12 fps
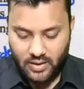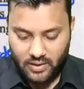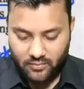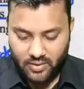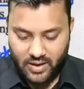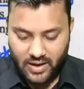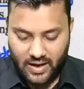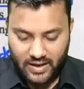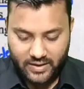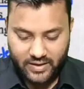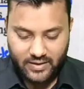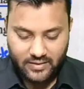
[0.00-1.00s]
and one
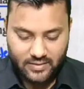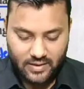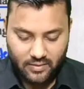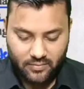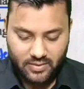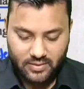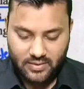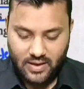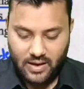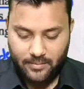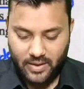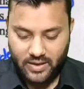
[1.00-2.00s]
artery is there, which is
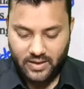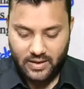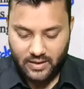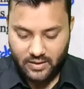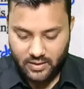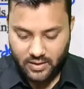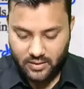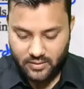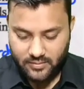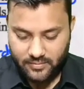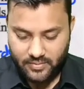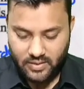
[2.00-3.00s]
the hepatic artery,
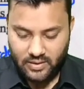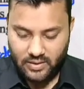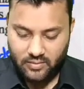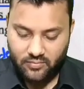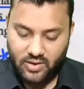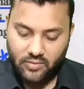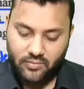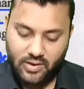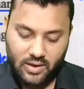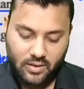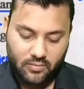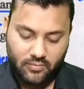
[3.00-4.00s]
and one
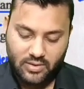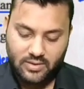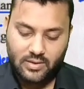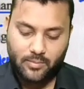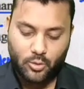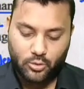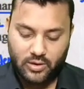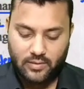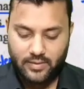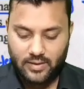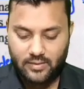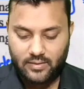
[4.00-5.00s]
vein, which is the portal
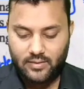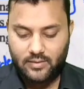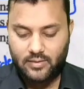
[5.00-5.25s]
vein.